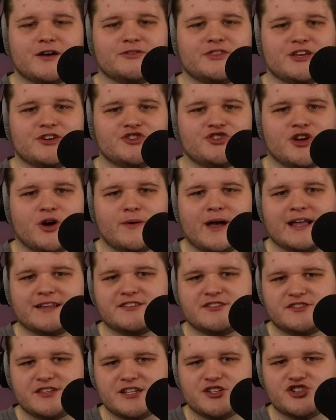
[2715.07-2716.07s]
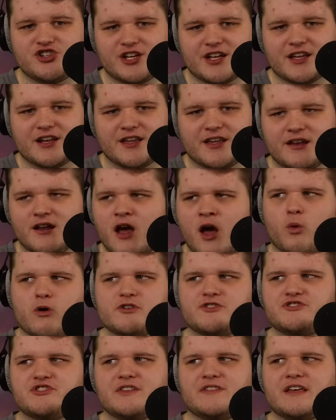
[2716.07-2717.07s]
out this show had CG in it,
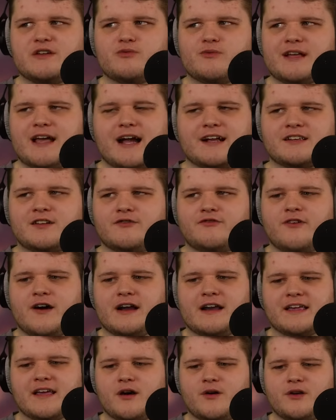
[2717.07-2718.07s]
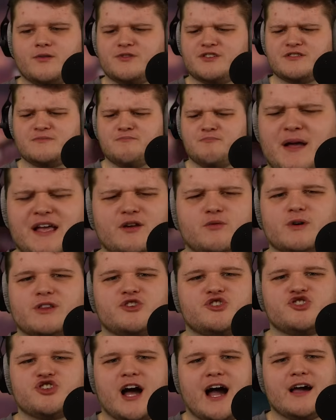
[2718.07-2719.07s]
worse than they'd react to finding out it was made with
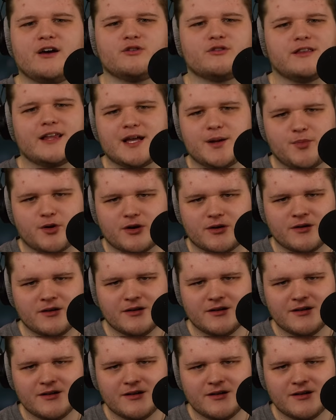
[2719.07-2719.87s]
child labor.